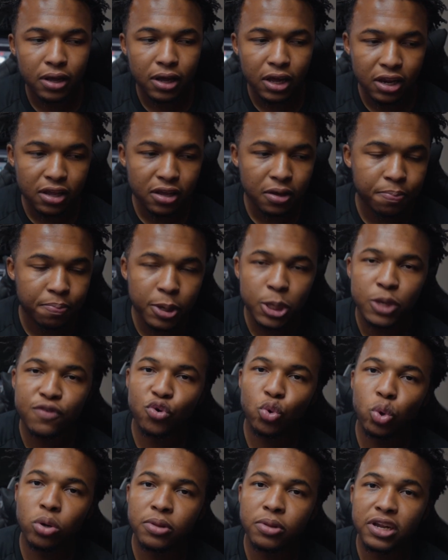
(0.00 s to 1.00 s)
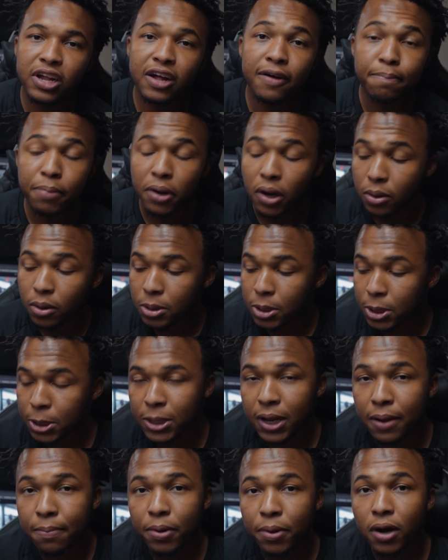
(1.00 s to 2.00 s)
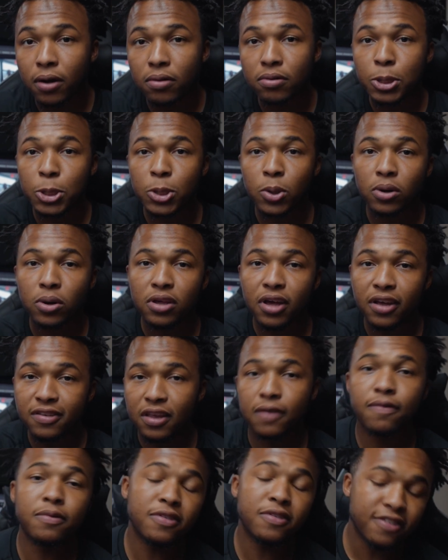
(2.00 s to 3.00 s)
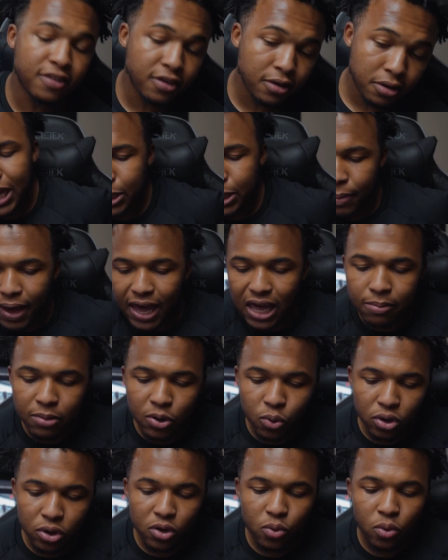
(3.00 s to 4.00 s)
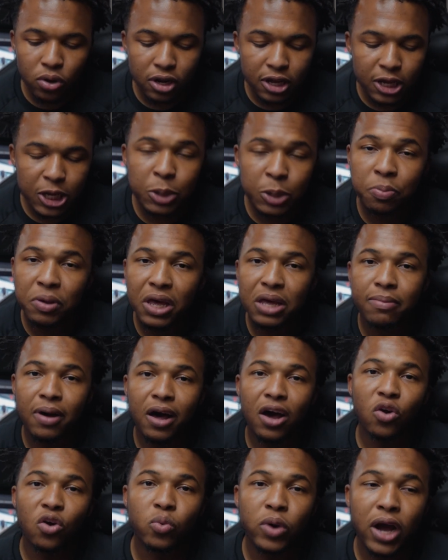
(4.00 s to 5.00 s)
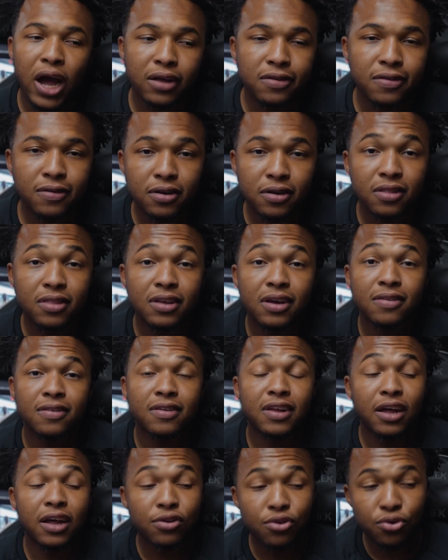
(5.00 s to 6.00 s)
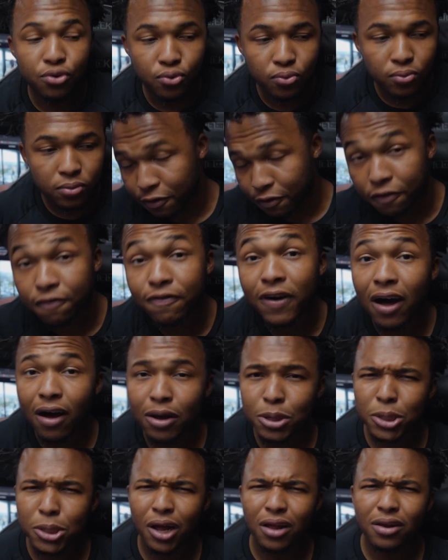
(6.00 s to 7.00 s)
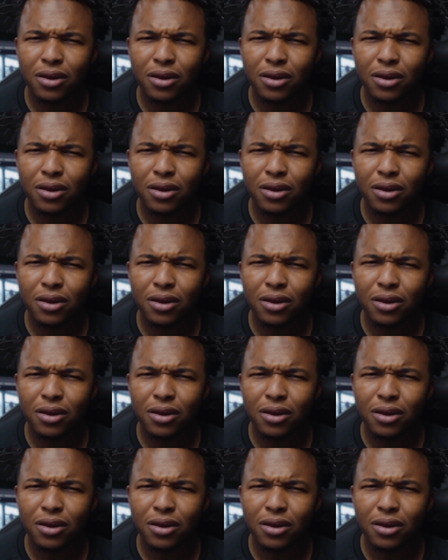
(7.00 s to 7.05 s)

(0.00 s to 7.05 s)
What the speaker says: any piece of equipment that I've bought since I bought the Sony a7C. It's making me really want to expand my horizons on the things that I do. For $500,